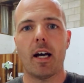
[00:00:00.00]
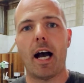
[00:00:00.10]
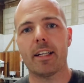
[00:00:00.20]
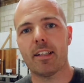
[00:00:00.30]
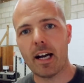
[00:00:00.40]

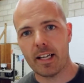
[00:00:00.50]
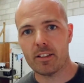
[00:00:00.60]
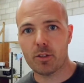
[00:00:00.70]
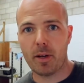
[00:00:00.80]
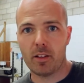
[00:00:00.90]
I tie
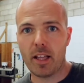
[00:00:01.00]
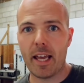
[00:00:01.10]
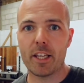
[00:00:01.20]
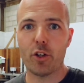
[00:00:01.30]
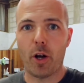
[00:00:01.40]
it to my
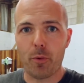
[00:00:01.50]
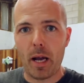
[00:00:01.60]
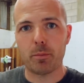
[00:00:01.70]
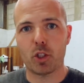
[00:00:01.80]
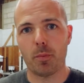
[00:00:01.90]
leg, you know, I
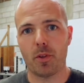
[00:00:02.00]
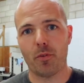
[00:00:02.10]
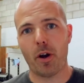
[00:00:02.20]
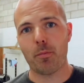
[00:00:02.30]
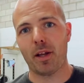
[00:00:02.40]
wrap something
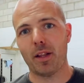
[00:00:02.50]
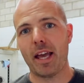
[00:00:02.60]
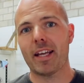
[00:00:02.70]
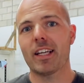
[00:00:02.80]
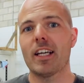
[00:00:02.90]
around my
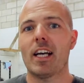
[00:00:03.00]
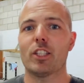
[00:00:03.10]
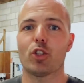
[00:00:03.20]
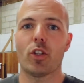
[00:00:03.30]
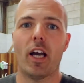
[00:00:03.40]
leg, and
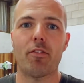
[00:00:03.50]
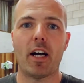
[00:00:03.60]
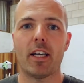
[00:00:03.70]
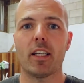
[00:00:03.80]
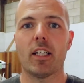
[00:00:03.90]
so that if
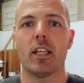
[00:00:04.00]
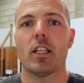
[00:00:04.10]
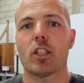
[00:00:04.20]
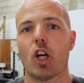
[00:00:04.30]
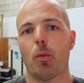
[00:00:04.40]
I
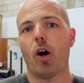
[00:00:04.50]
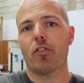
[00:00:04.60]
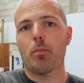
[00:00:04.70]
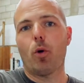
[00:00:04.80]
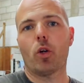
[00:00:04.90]
come off
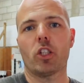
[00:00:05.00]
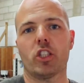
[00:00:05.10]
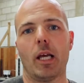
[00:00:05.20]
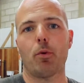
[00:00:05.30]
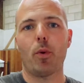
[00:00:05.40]
the board or
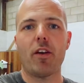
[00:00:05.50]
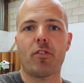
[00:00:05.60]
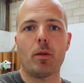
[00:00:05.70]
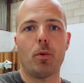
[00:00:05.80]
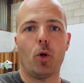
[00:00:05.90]
step away
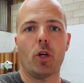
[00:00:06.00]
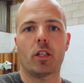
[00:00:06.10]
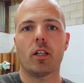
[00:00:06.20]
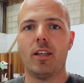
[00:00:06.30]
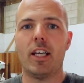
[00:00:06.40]
from the
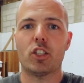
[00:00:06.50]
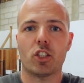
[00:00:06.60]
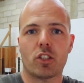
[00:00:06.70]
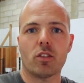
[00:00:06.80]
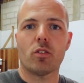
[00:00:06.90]
board, it
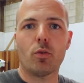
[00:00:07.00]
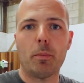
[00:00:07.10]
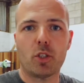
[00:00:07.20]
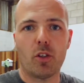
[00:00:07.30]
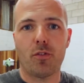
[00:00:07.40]
just
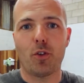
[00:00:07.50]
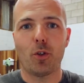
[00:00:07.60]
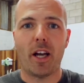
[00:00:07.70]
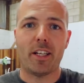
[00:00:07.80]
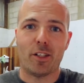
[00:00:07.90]
rips out the fuel
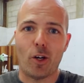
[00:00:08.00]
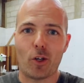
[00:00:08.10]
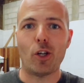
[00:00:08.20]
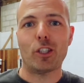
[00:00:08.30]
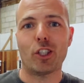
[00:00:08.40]
line or
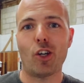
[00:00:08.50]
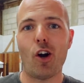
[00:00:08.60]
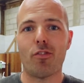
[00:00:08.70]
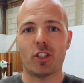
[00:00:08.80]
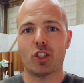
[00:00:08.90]
cuts it
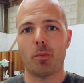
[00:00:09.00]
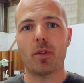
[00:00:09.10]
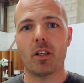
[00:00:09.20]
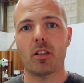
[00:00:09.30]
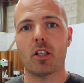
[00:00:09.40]
off or
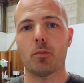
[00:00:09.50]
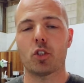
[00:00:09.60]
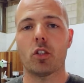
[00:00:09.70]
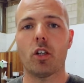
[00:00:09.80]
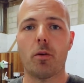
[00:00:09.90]
something comes
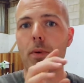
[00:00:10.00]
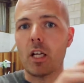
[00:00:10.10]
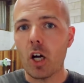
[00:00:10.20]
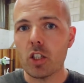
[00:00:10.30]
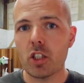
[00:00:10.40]
undone.
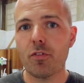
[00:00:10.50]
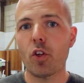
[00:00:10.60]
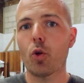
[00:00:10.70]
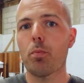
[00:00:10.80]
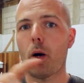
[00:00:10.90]
Because the
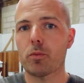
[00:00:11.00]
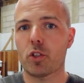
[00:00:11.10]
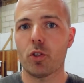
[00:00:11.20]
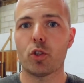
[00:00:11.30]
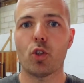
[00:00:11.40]
fuel pumps
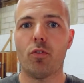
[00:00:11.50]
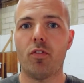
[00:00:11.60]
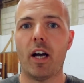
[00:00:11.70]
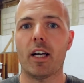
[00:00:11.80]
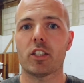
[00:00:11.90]
through so
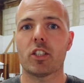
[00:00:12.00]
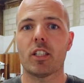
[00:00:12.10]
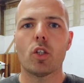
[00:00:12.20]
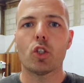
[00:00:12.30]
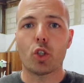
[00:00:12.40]

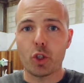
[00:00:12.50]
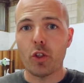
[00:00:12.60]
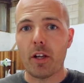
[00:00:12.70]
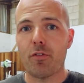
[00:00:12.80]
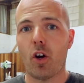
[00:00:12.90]
fast, so should
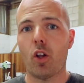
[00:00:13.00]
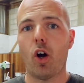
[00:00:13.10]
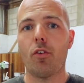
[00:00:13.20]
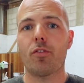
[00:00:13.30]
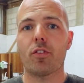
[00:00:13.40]
I fall
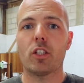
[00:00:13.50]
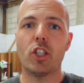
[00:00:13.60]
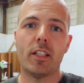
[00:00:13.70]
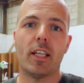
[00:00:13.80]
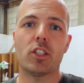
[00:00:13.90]
off, the
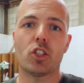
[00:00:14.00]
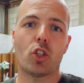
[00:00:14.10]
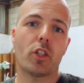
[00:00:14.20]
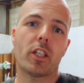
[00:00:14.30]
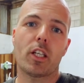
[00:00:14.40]
jet engine's
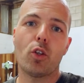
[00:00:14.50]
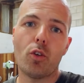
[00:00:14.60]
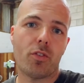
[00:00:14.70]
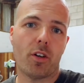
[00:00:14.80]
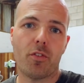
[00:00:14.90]
only gonna go
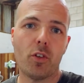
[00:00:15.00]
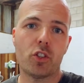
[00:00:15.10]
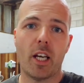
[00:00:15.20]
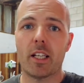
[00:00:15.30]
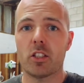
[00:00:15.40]
for a few
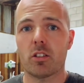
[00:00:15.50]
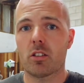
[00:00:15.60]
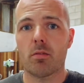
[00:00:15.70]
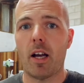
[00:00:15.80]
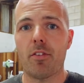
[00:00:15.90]

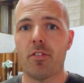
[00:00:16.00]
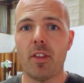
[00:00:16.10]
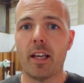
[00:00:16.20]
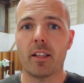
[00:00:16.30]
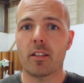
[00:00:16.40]
seconds, I
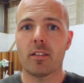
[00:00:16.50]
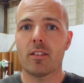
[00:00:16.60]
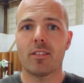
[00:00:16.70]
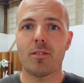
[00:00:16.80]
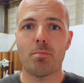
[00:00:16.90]
think,
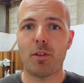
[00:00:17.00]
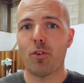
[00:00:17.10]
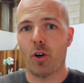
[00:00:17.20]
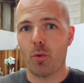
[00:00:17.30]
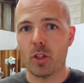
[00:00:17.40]

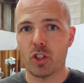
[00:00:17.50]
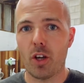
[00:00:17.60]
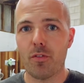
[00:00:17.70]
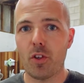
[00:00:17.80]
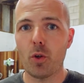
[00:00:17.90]
before it runs out
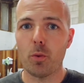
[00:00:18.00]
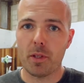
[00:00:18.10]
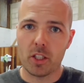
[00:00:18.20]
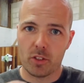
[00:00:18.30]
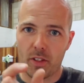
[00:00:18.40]
of fuel
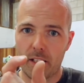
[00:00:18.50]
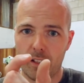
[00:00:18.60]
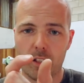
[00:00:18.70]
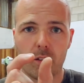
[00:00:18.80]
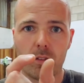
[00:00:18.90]
because of that
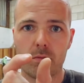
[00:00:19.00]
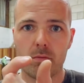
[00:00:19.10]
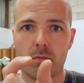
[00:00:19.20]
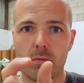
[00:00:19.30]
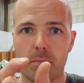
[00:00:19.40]
little
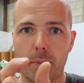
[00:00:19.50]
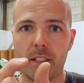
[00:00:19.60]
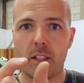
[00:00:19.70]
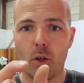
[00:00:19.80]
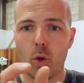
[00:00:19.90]

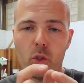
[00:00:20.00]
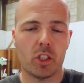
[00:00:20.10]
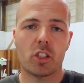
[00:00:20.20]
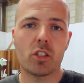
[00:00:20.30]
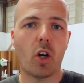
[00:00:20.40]
bit in the hose.
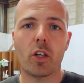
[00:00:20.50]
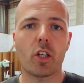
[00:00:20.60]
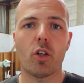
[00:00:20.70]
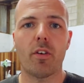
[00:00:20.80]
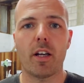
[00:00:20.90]
It's not gonna
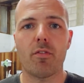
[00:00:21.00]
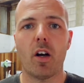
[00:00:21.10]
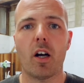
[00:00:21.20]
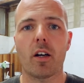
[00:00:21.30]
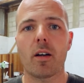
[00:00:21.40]
go very
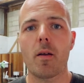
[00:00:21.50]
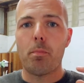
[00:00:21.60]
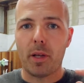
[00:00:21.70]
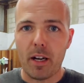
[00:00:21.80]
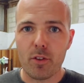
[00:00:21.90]
far.
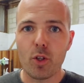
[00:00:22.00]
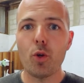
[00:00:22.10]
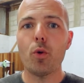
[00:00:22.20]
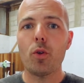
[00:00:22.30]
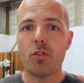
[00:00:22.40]
But I
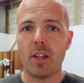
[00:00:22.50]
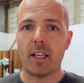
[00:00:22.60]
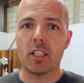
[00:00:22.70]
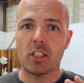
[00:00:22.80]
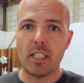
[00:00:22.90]
do
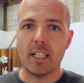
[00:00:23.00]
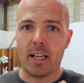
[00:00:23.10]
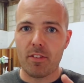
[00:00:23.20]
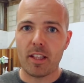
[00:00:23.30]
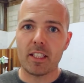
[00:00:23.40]
think it's needed.
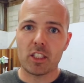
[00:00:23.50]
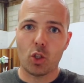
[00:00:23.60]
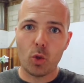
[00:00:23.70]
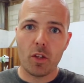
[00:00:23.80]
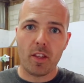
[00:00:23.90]
I think this is the
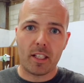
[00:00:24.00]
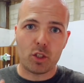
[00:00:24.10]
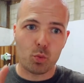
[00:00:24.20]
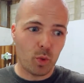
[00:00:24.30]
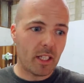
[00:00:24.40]
only thing
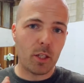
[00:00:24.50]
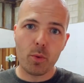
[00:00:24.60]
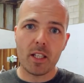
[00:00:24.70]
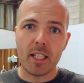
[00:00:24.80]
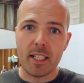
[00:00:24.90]
that's really,
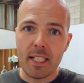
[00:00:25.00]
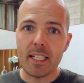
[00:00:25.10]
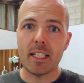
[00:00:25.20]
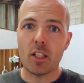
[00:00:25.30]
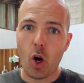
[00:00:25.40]
really
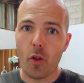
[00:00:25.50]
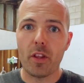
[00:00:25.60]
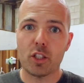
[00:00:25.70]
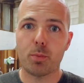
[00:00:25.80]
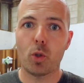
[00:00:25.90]
needed on
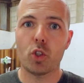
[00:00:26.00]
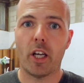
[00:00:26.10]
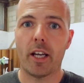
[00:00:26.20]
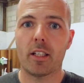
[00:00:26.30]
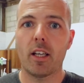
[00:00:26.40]
this
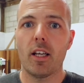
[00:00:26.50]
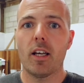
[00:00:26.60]
project.